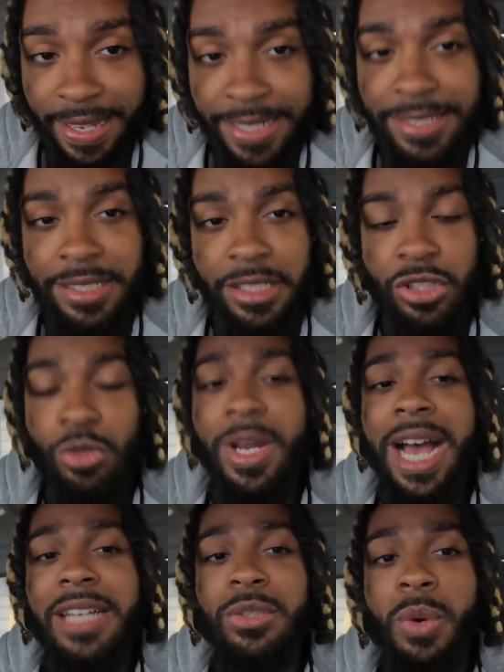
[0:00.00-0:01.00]
license. You
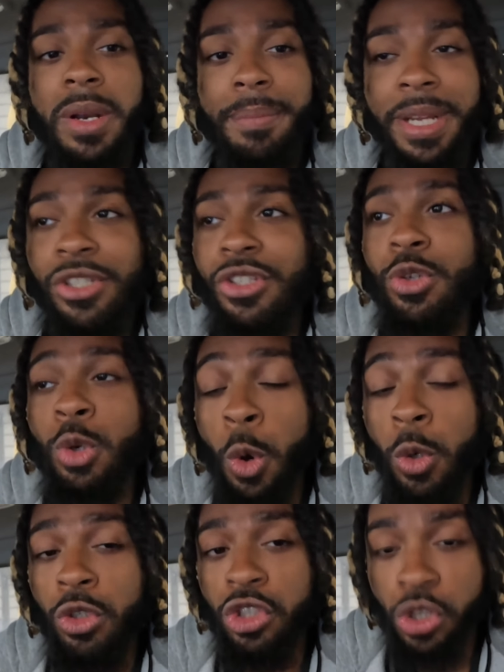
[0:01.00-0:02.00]
guys want to make sure you
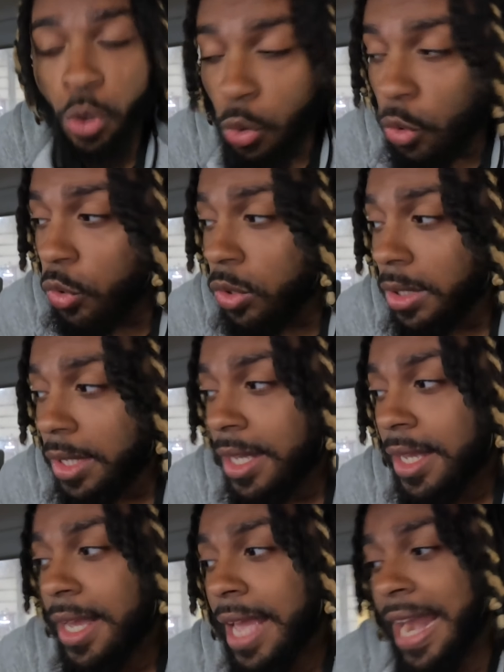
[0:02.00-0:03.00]
go to school
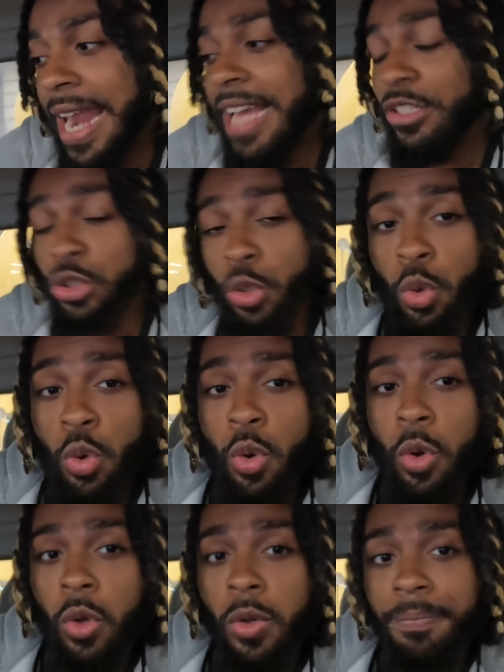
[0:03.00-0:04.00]
and that
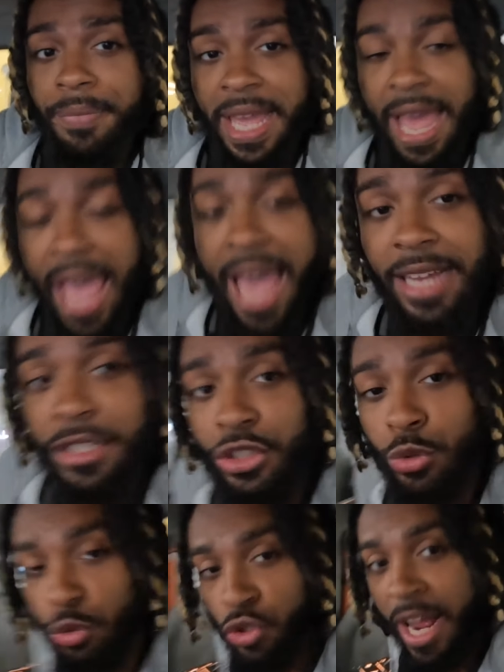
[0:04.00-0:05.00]
school
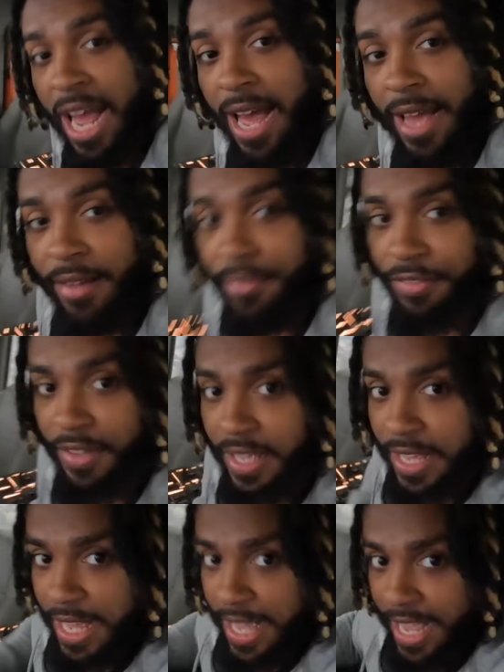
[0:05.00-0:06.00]
has you drive
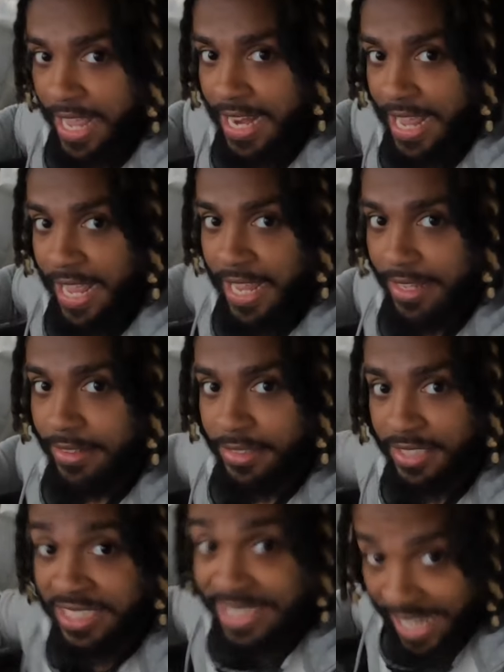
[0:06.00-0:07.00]
in a
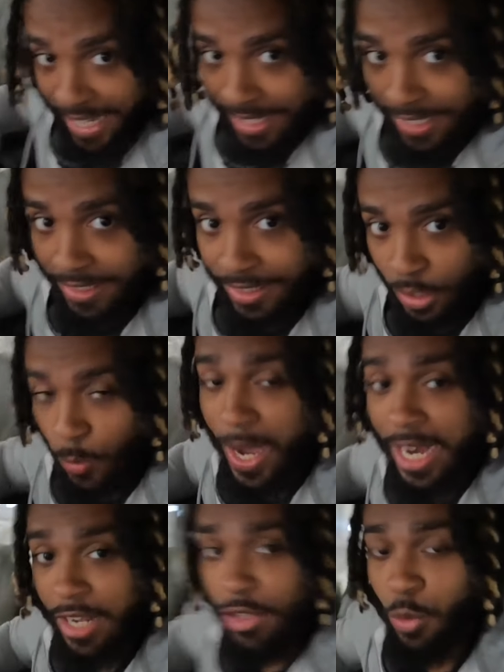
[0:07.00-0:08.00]
stick. You
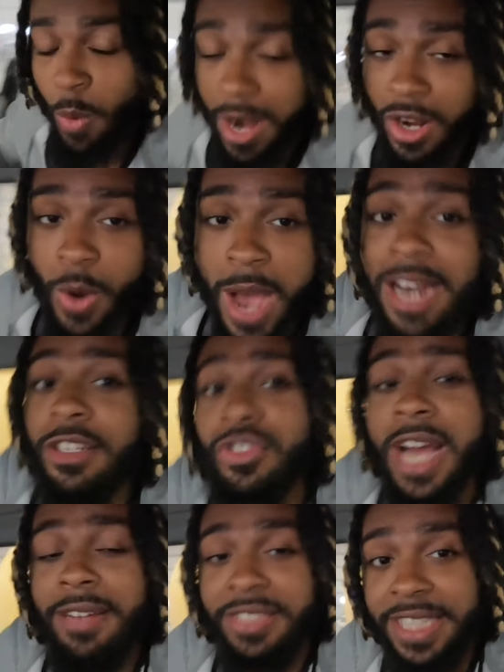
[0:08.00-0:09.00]
want to know how to
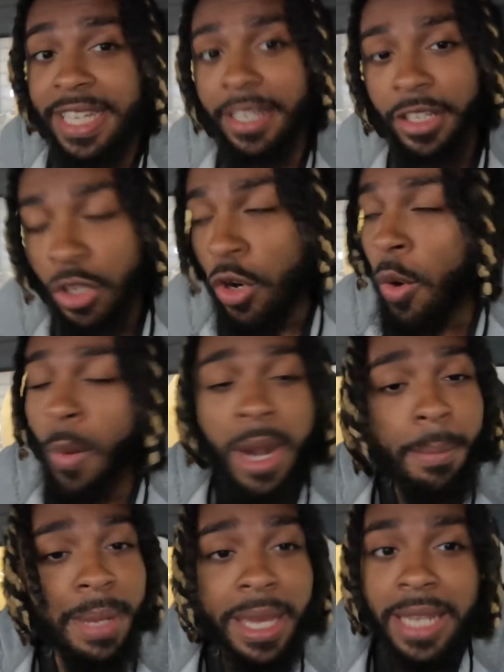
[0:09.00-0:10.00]
drive stick. You don't
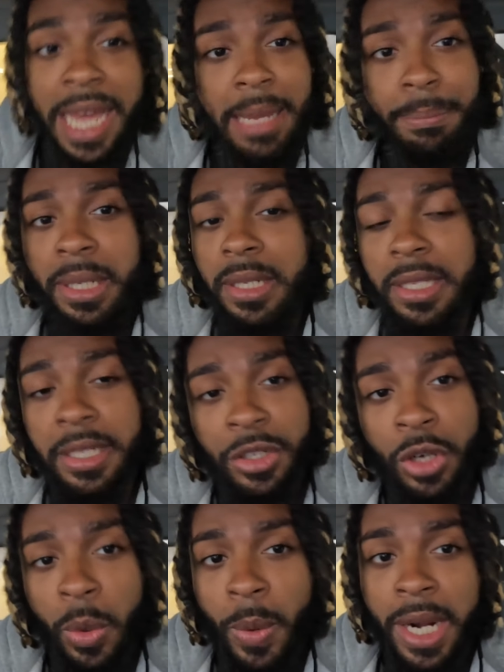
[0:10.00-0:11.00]
want to be a liability.
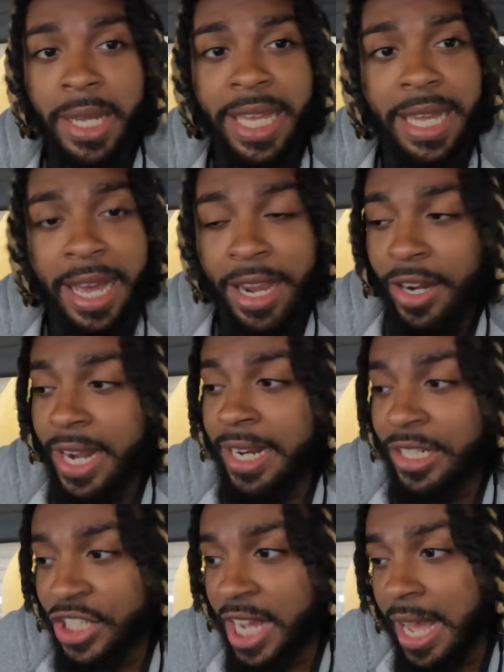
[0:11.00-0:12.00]
You don't want to get hired
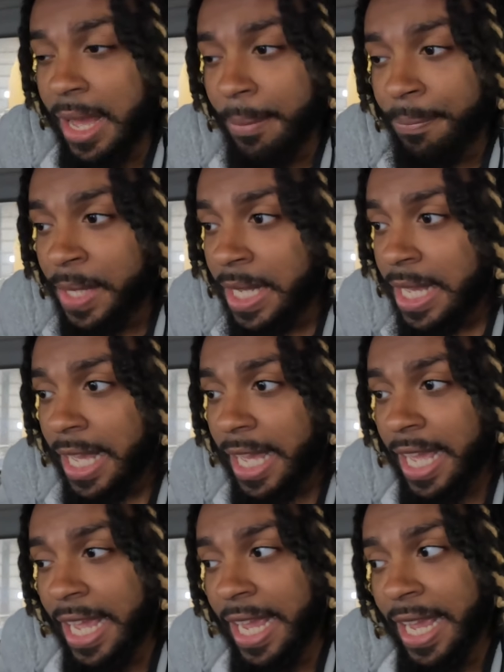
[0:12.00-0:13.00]
at a job
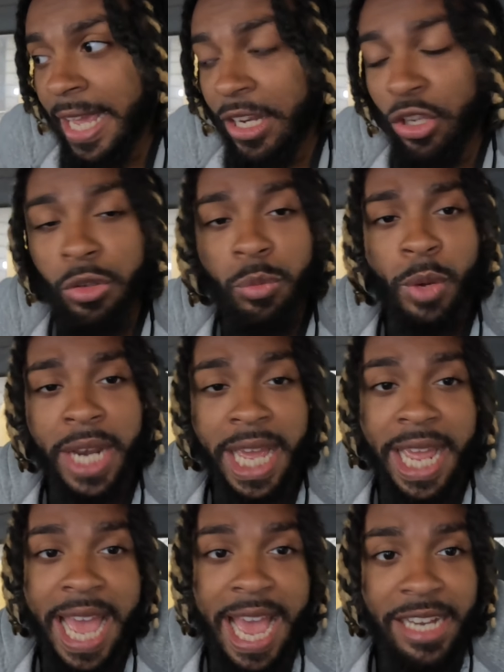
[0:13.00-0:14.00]
and when
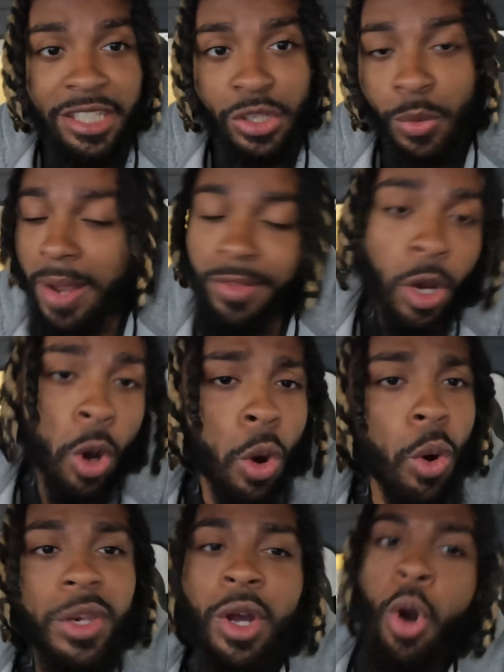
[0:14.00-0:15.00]
they ask you, the
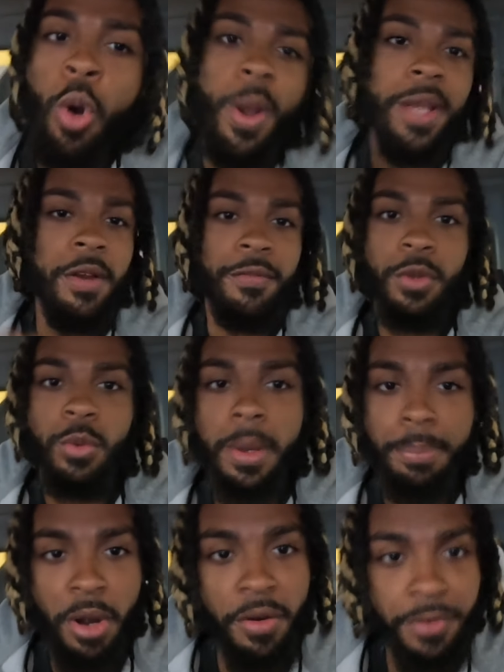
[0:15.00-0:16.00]
whole interview
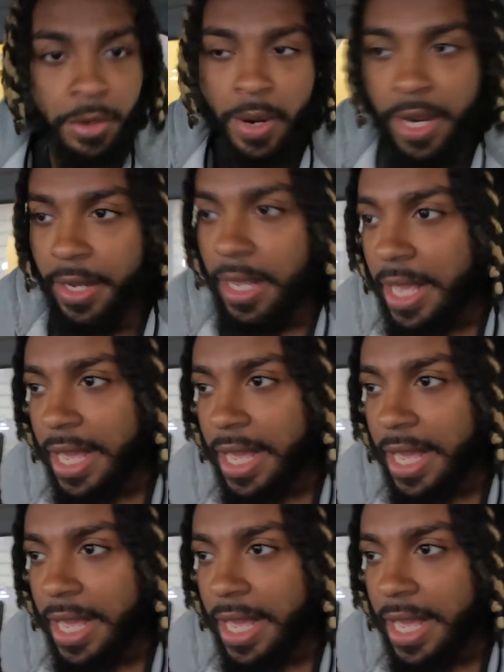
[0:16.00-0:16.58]
went perfect, right?